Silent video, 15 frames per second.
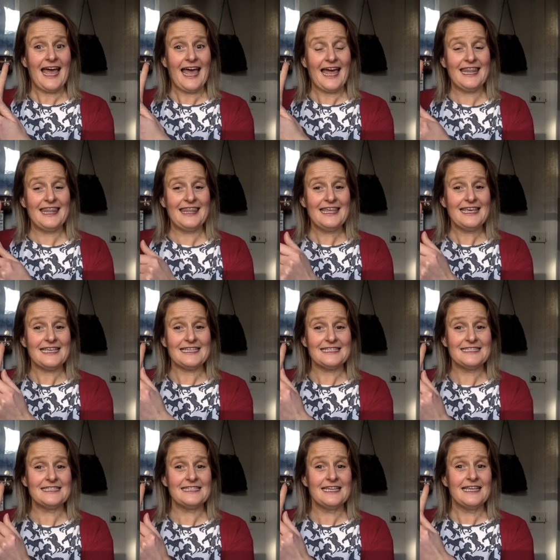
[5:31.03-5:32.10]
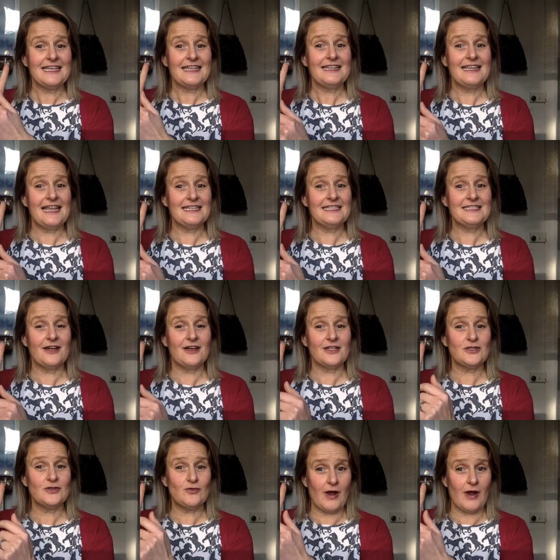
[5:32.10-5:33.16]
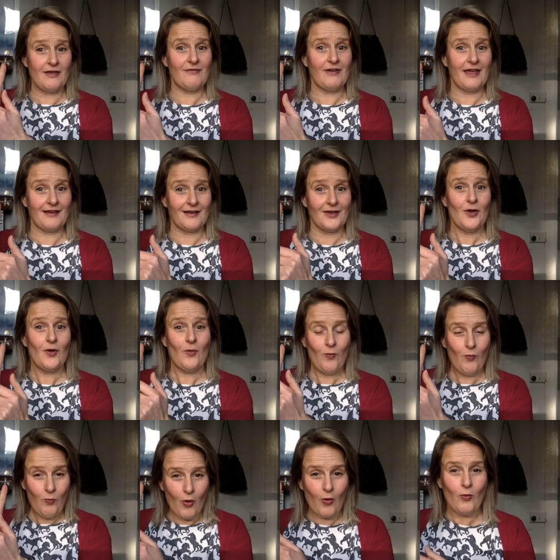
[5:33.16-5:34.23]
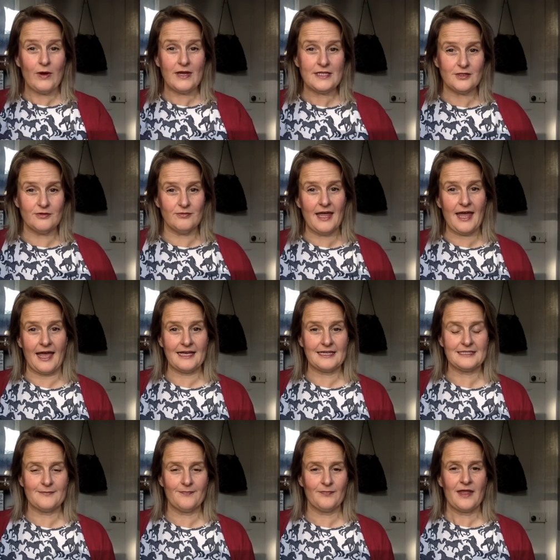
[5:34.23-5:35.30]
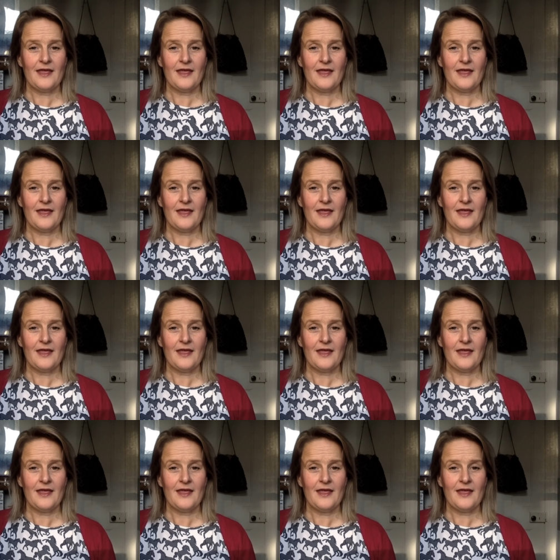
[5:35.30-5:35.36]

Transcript: And this then starts driving what we do next.